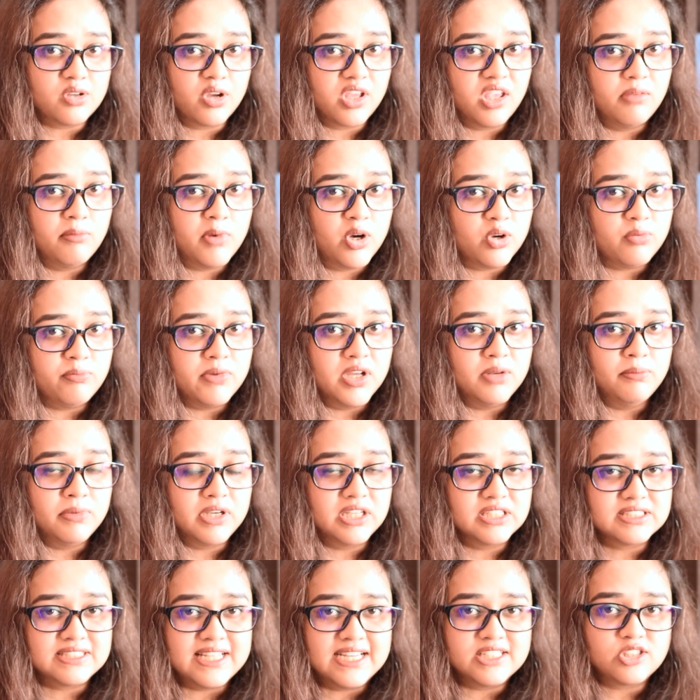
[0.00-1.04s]
talking about men
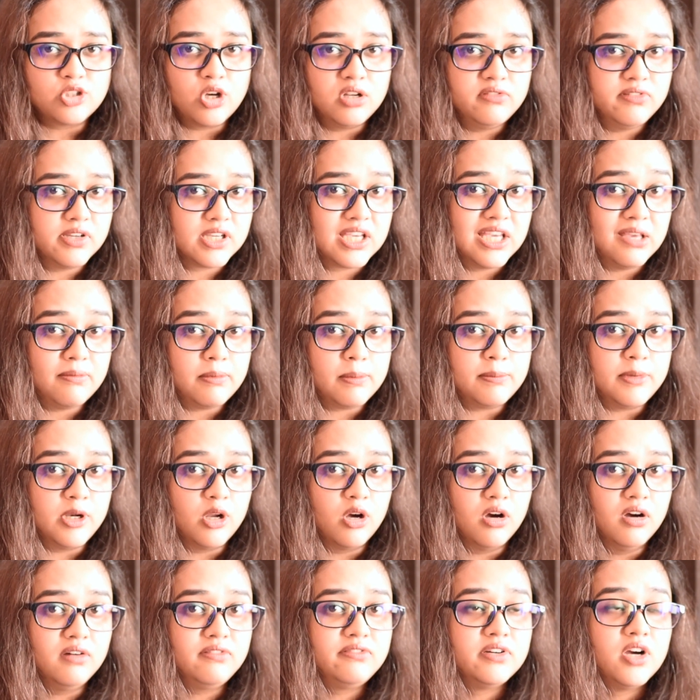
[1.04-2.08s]
because that's all we're capable
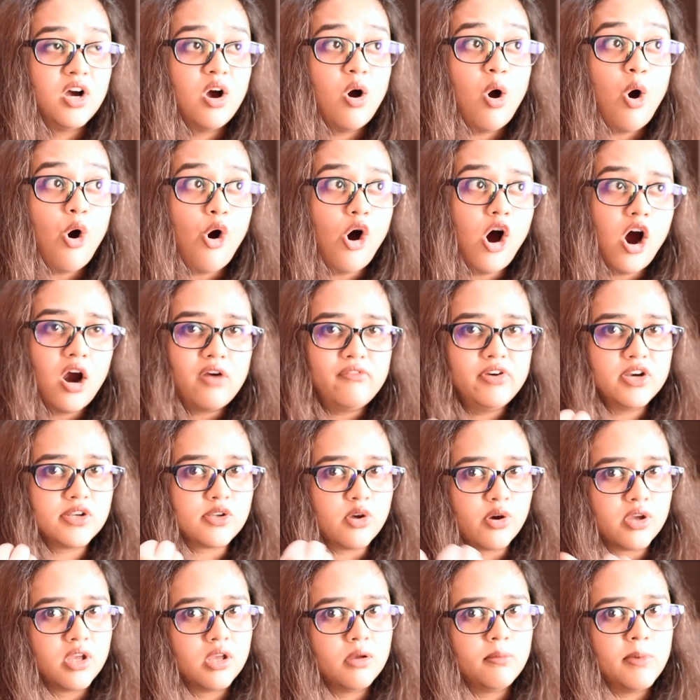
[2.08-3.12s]
of. Or we're
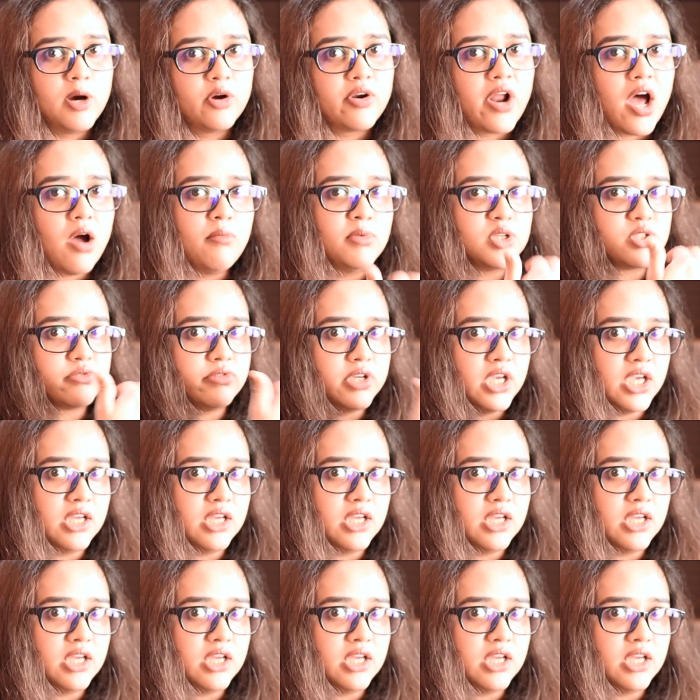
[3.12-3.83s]
talking about how much we